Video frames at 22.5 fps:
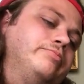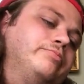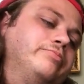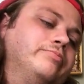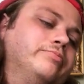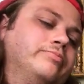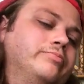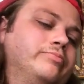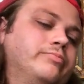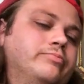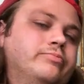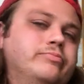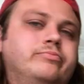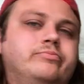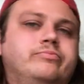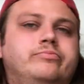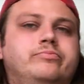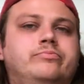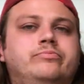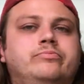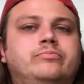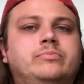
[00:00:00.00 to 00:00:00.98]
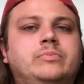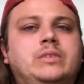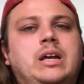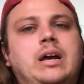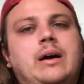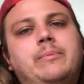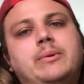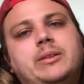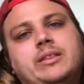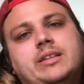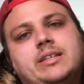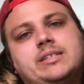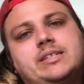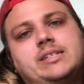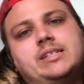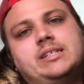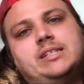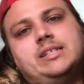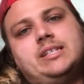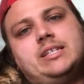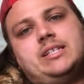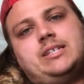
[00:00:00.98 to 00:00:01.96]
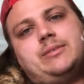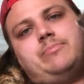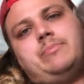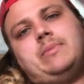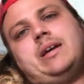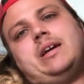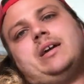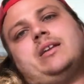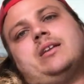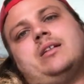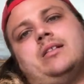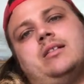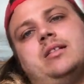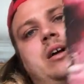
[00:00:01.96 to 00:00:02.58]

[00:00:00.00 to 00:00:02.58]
I've been listening to this band a